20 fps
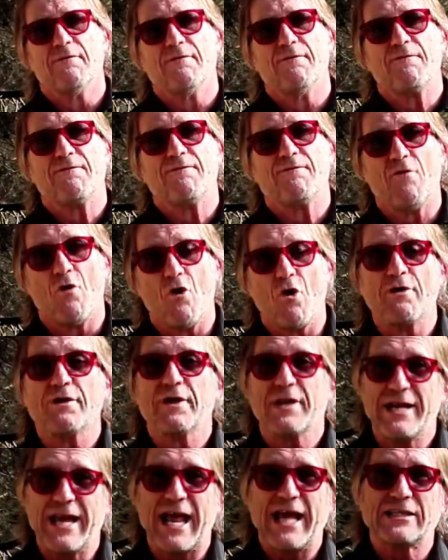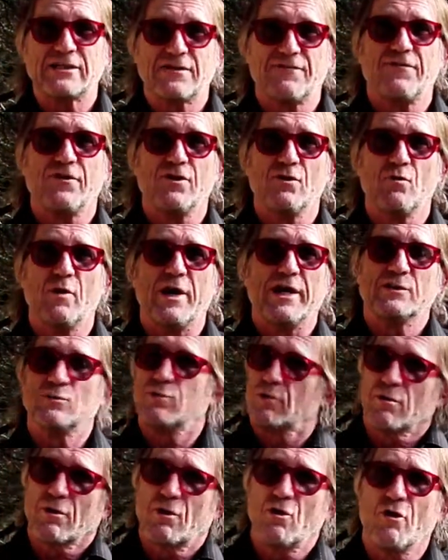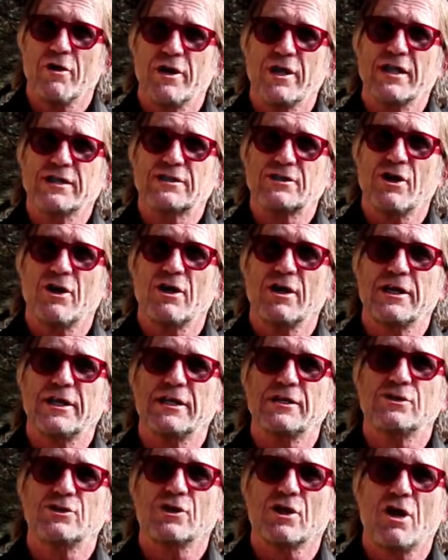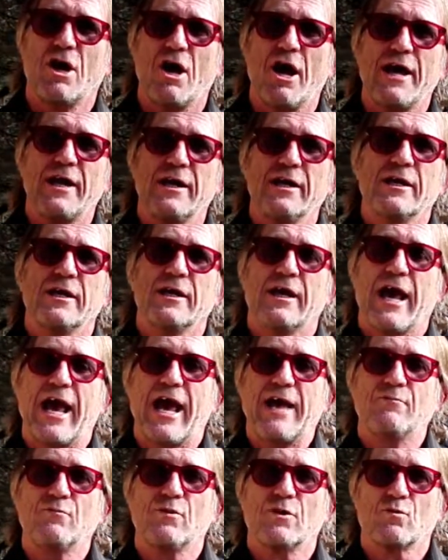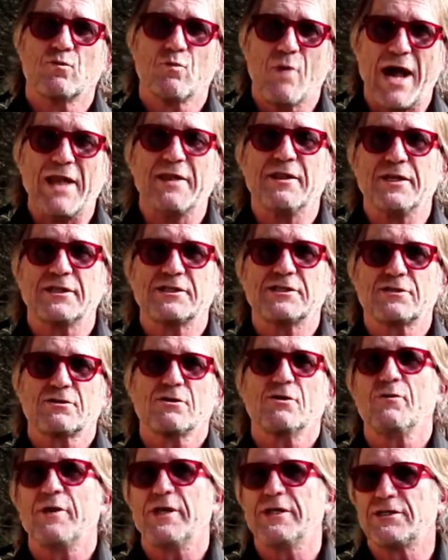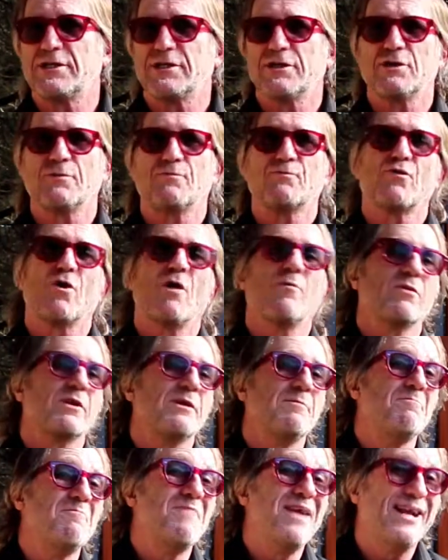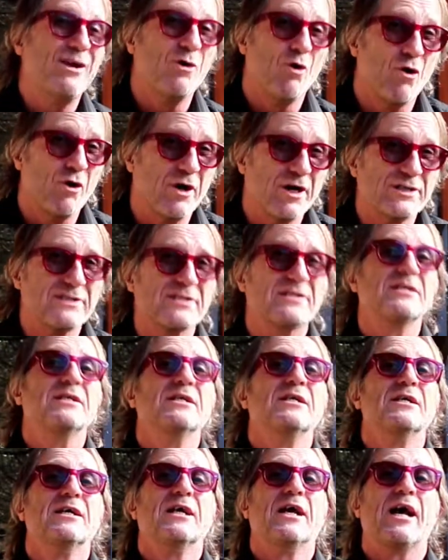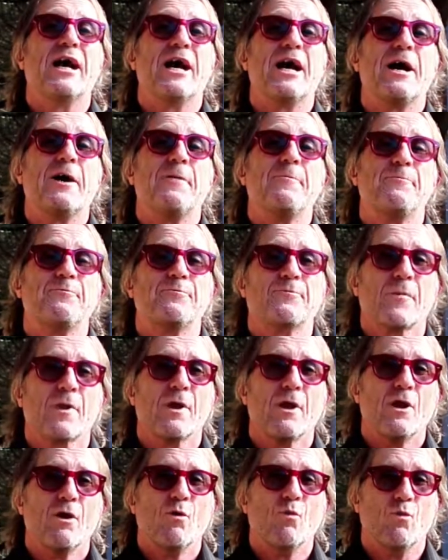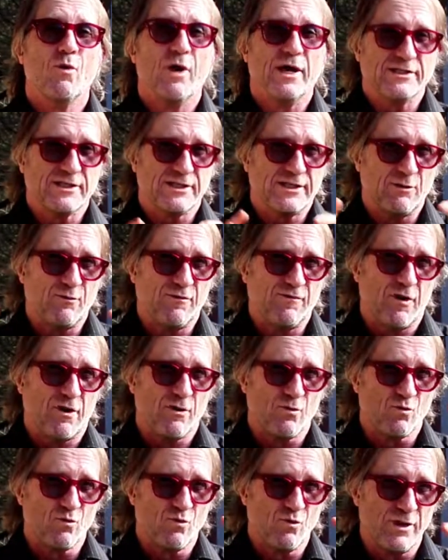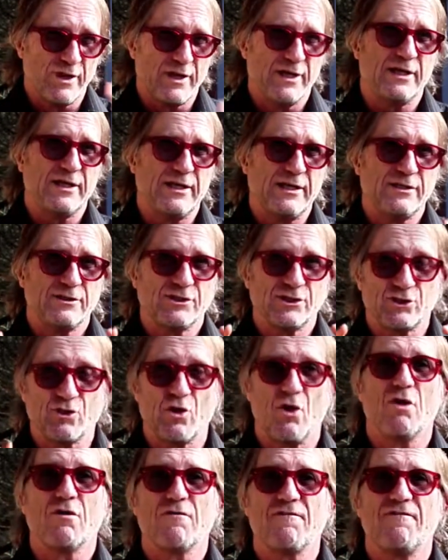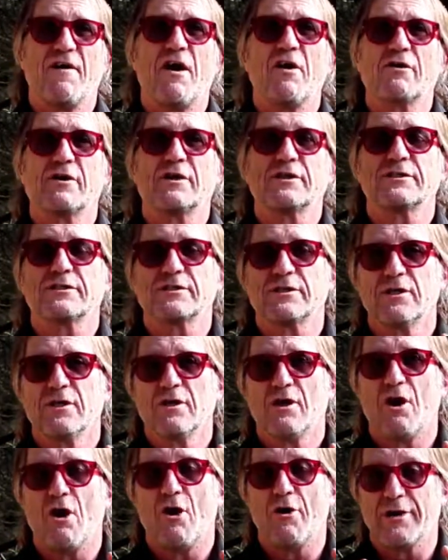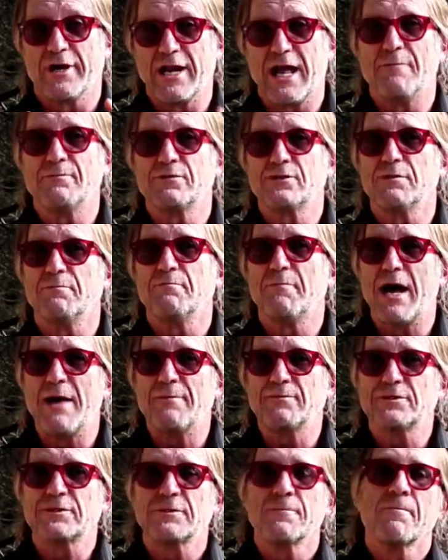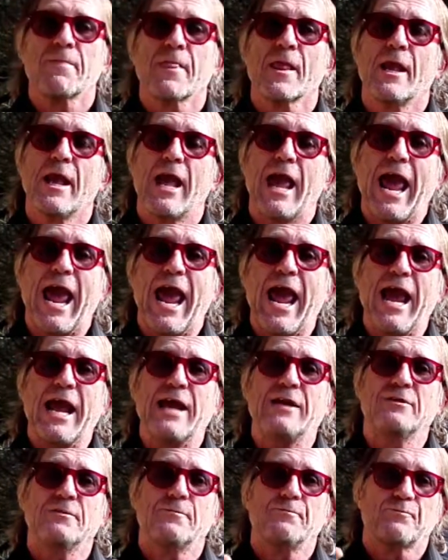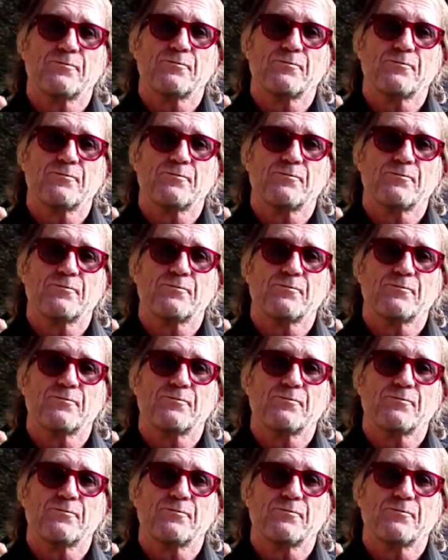for the next few weeks, we're recording this early in July and we'll run this through into probably mid-August. As I said, we've got a really strong focus on lumps and bumps, and